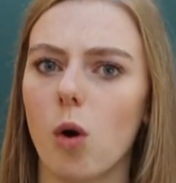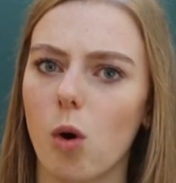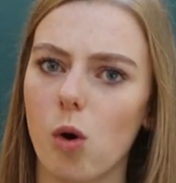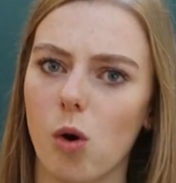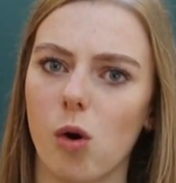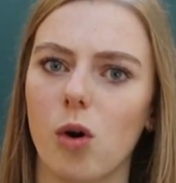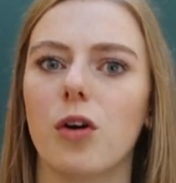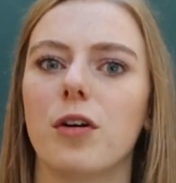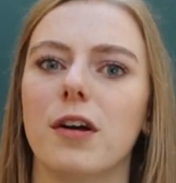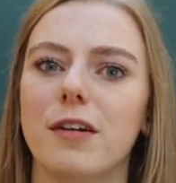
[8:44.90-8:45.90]

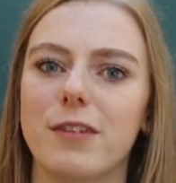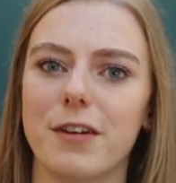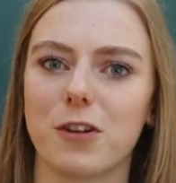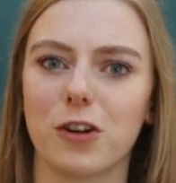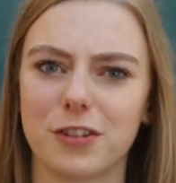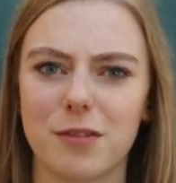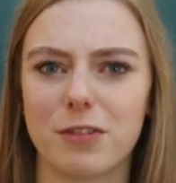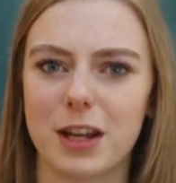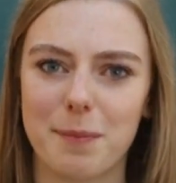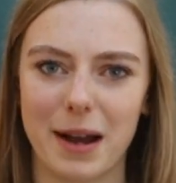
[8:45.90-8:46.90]
or they've got
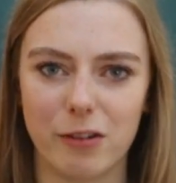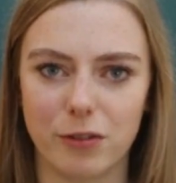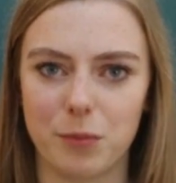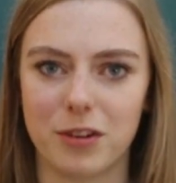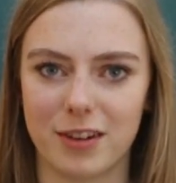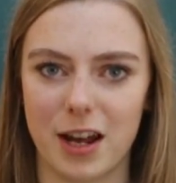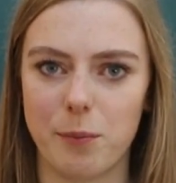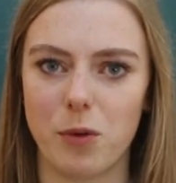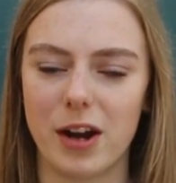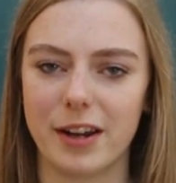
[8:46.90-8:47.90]
something about them
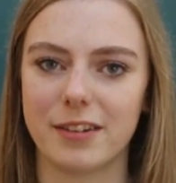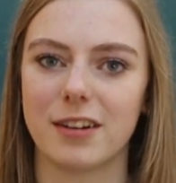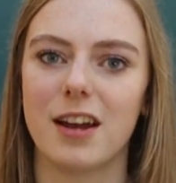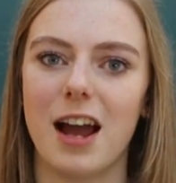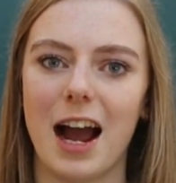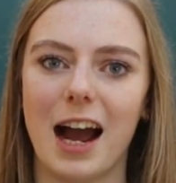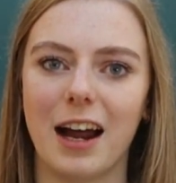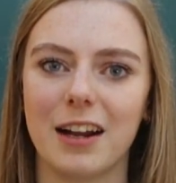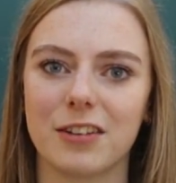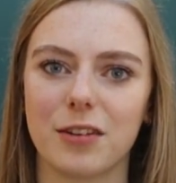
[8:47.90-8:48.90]
design wise
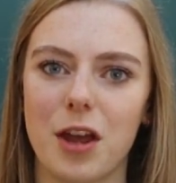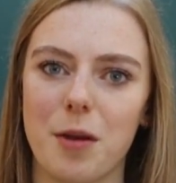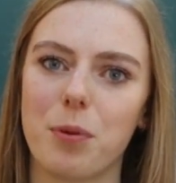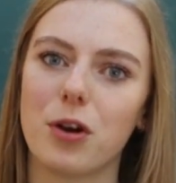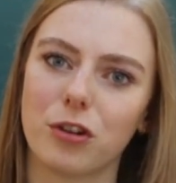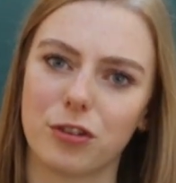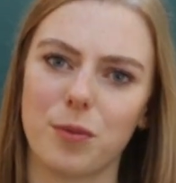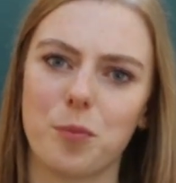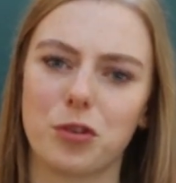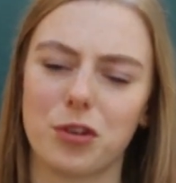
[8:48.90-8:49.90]
and it puts
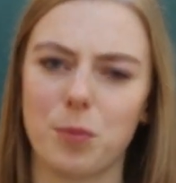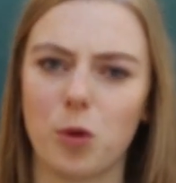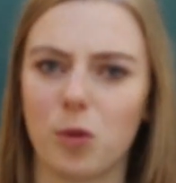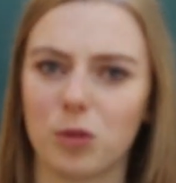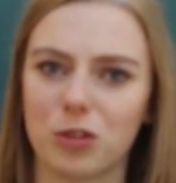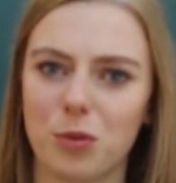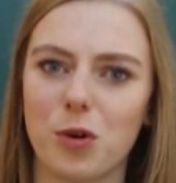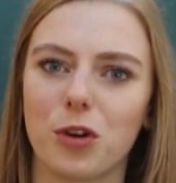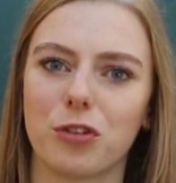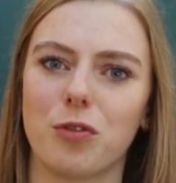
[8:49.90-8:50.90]
them
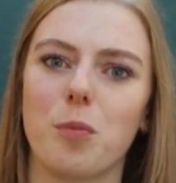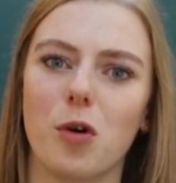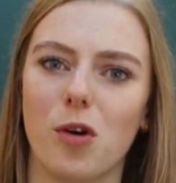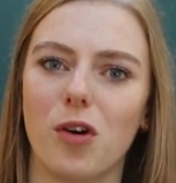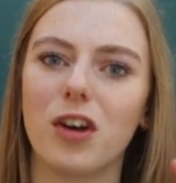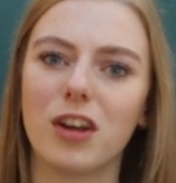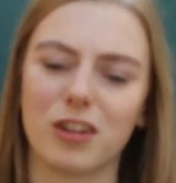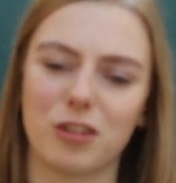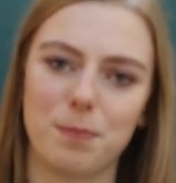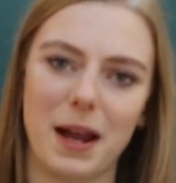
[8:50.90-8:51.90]
towards the more
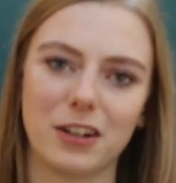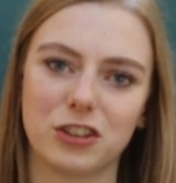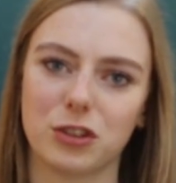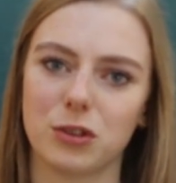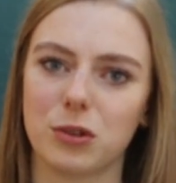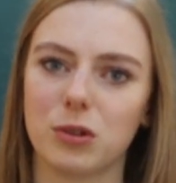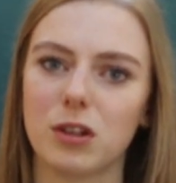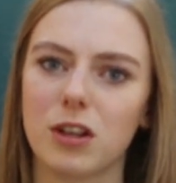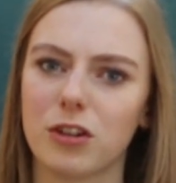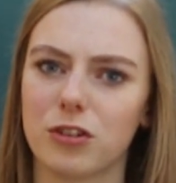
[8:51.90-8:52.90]
special
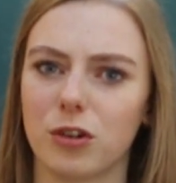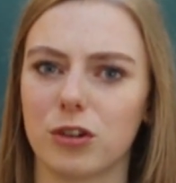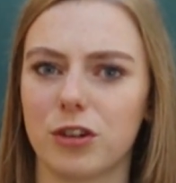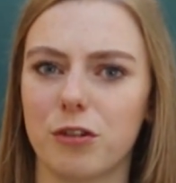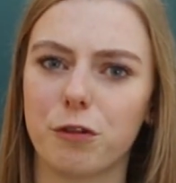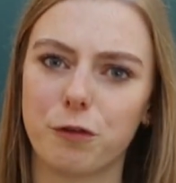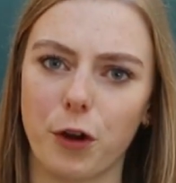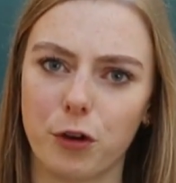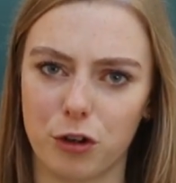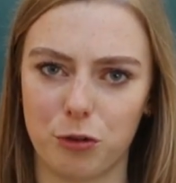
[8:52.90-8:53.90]
sort of
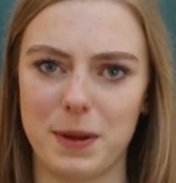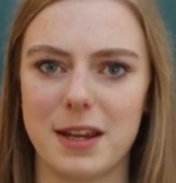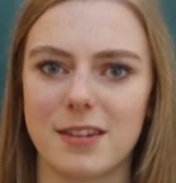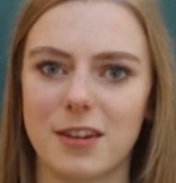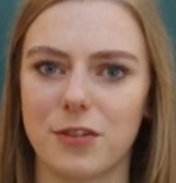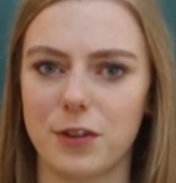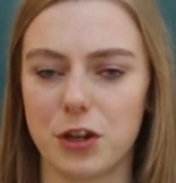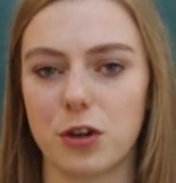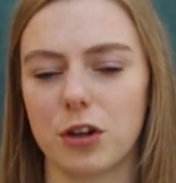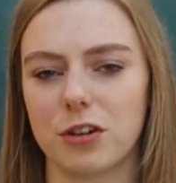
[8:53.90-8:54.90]
focus pieces that
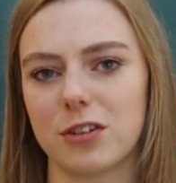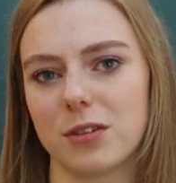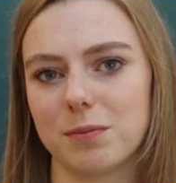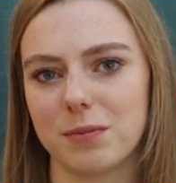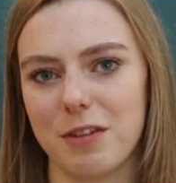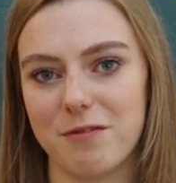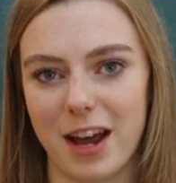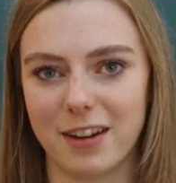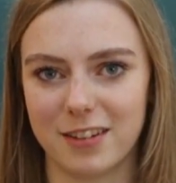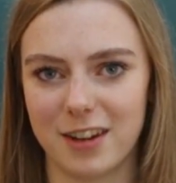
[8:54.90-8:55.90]
you could
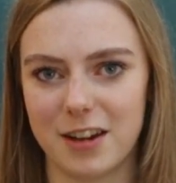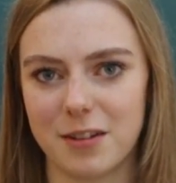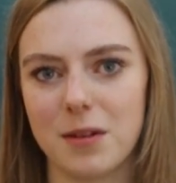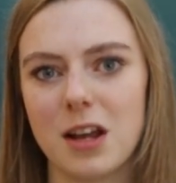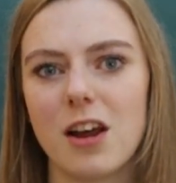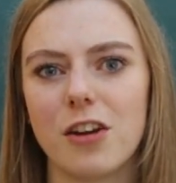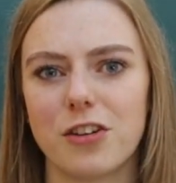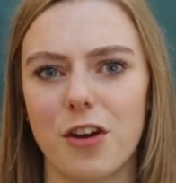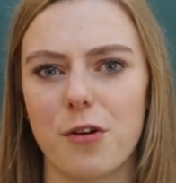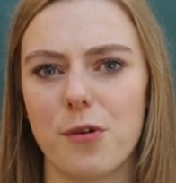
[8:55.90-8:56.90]
invest in.
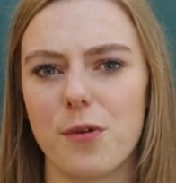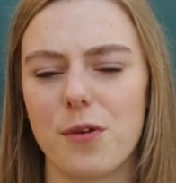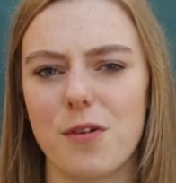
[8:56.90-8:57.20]
So